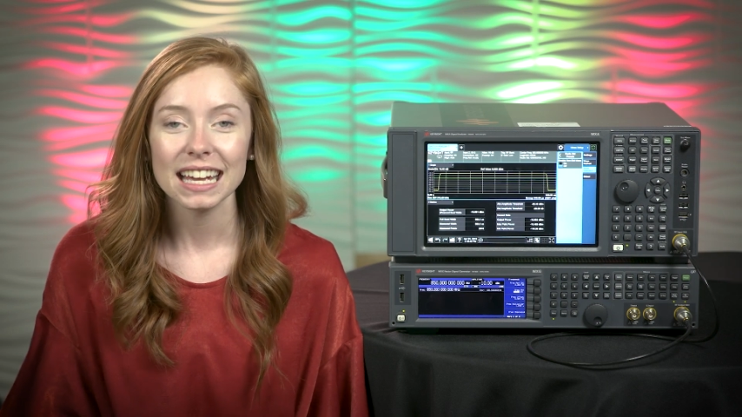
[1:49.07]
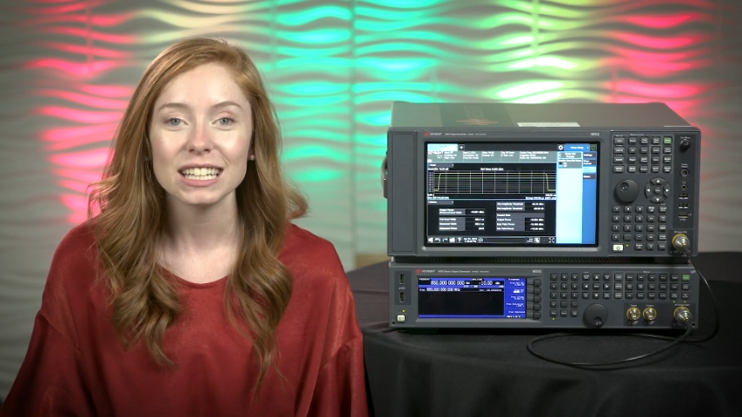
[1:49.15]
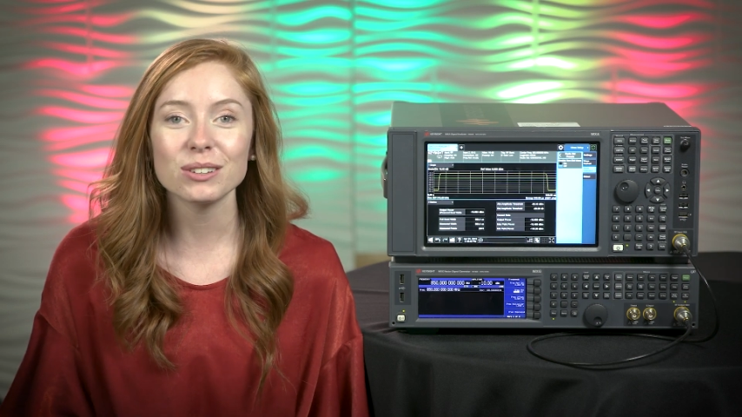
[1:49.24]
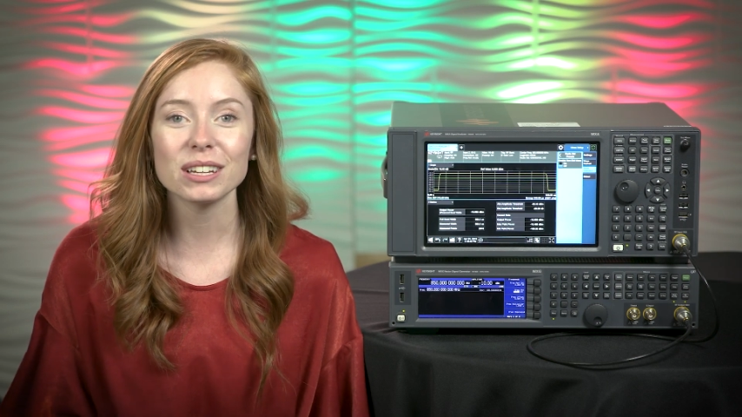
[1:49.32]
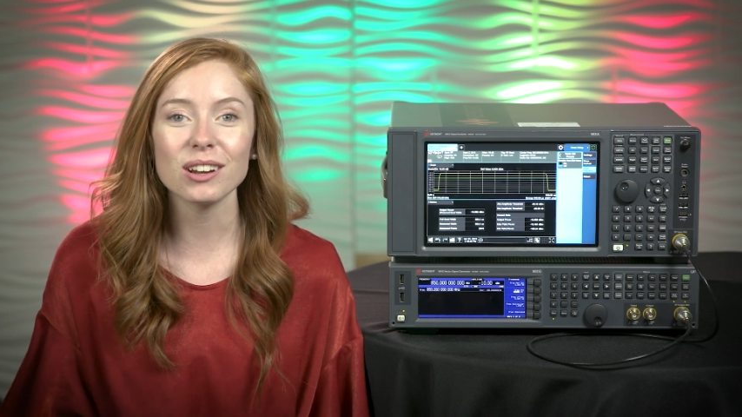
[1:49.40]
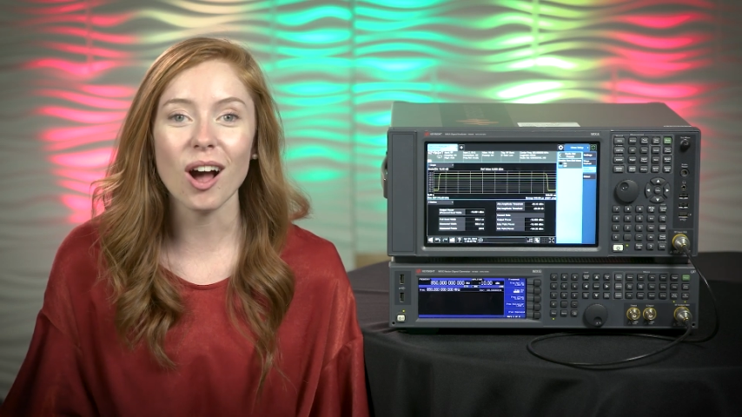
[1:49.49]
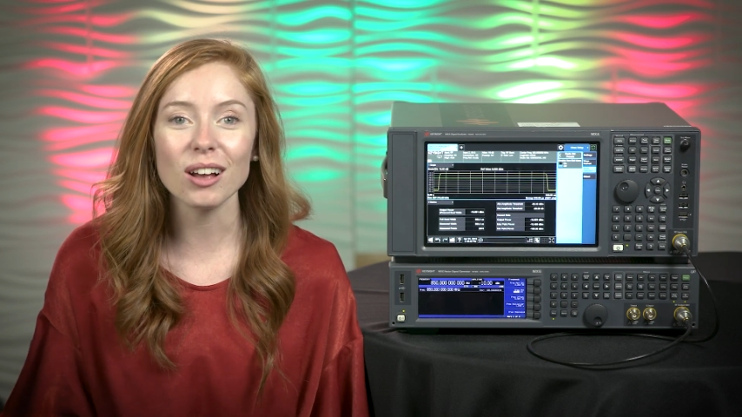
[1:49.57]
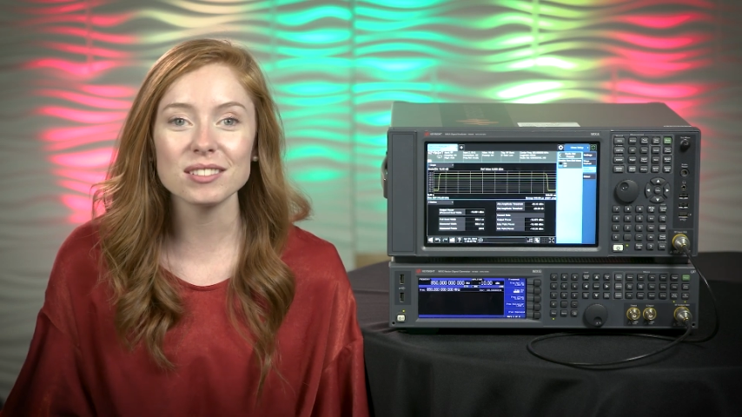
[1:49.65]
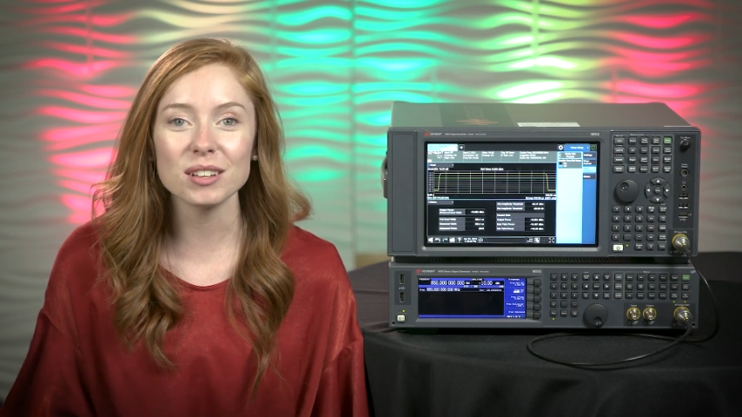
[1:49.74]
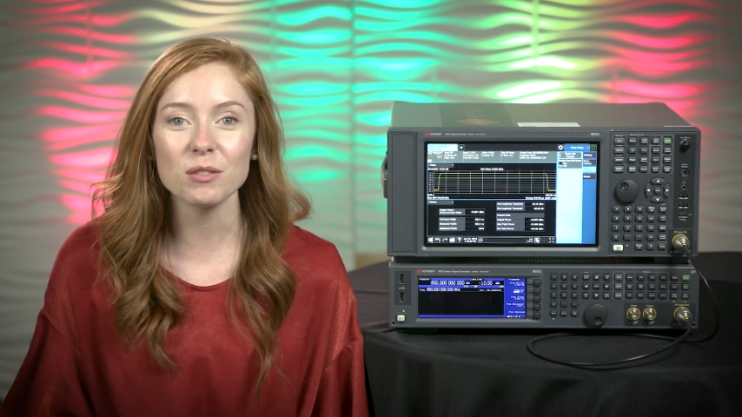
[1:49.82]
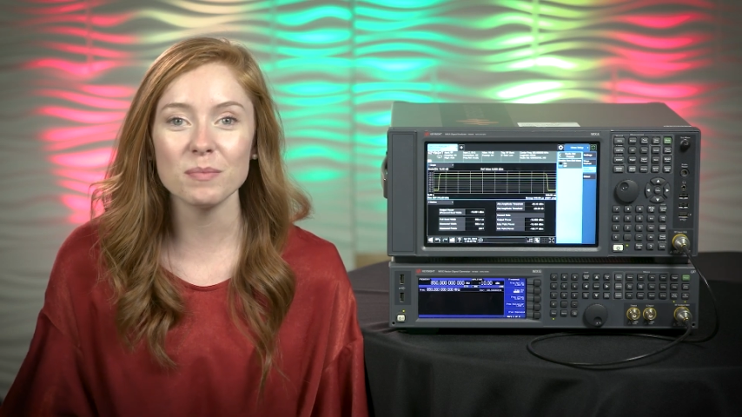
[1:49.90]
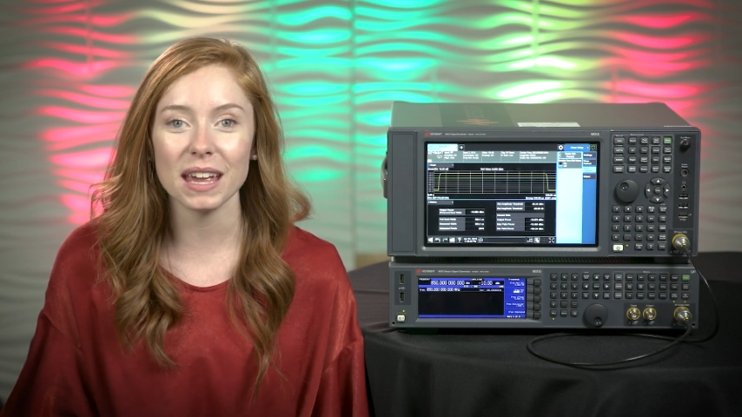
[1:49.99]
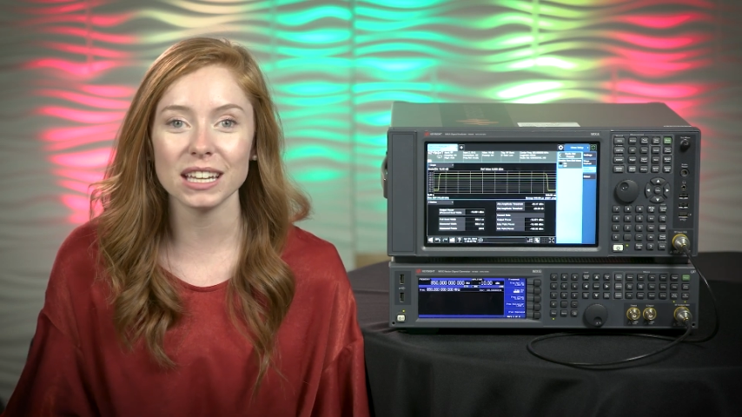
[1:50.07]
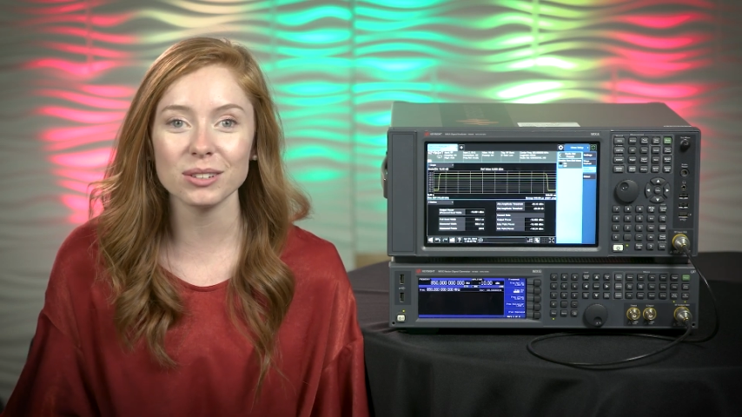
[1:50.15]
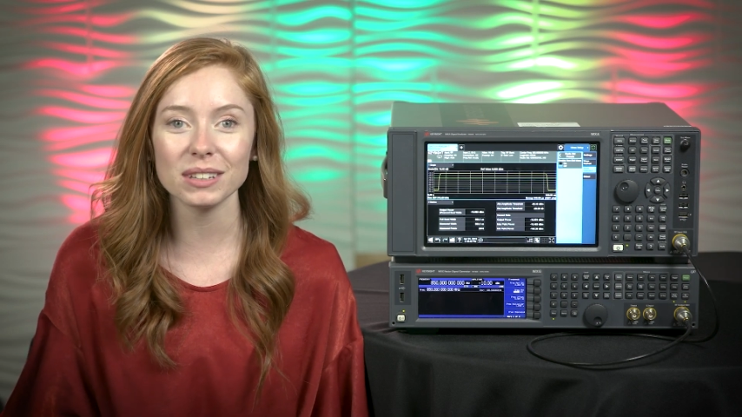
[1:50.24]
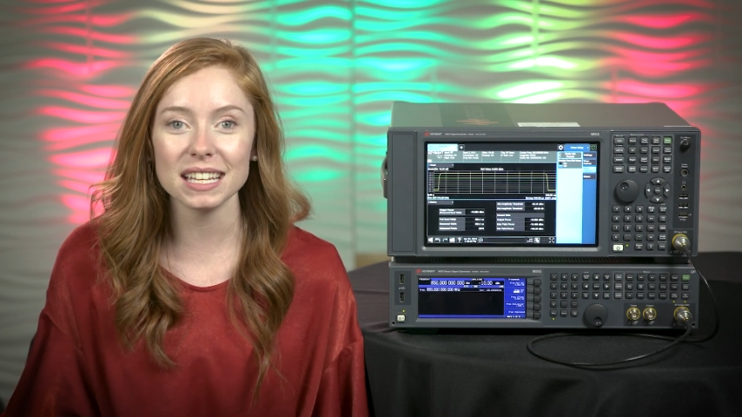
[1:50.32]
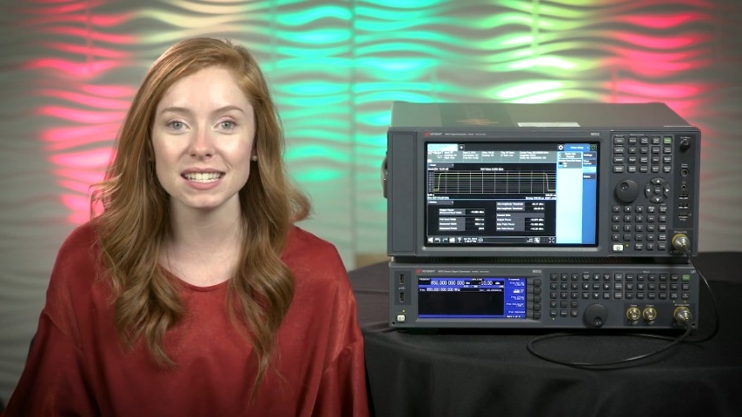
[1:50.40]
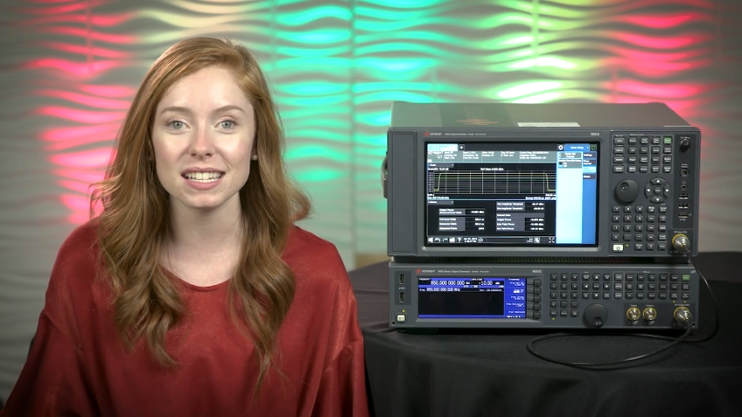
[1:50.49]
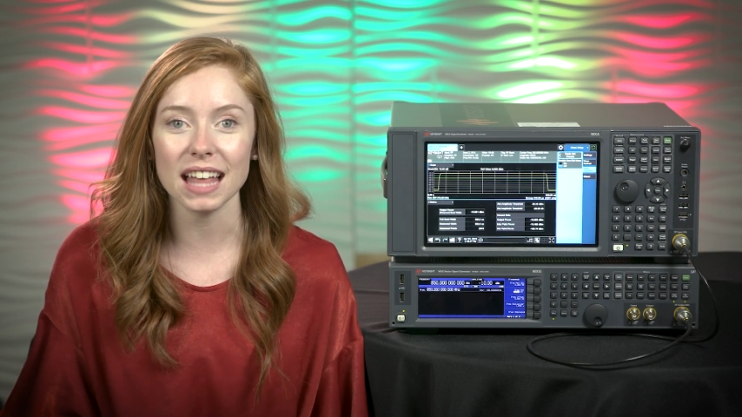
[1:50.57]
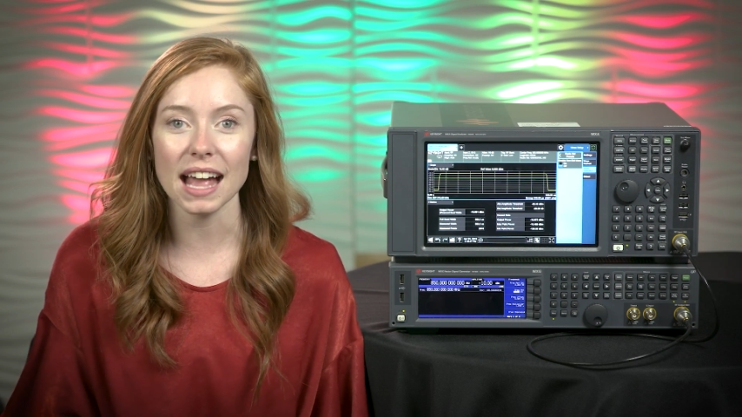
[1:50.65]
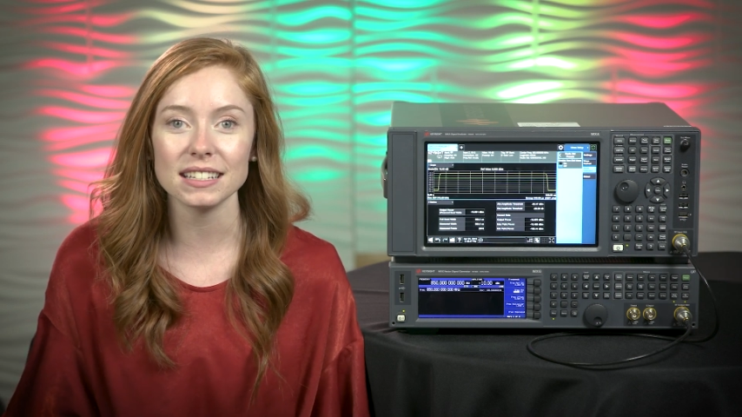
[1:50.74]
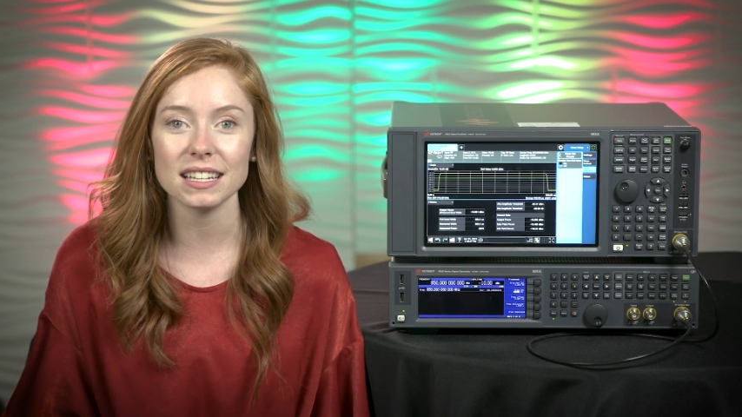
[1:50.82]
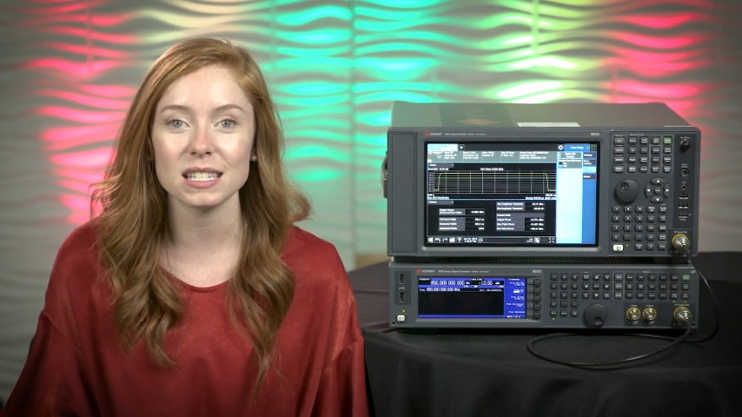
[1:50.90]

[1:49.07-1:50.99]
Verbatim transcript: You can also manually select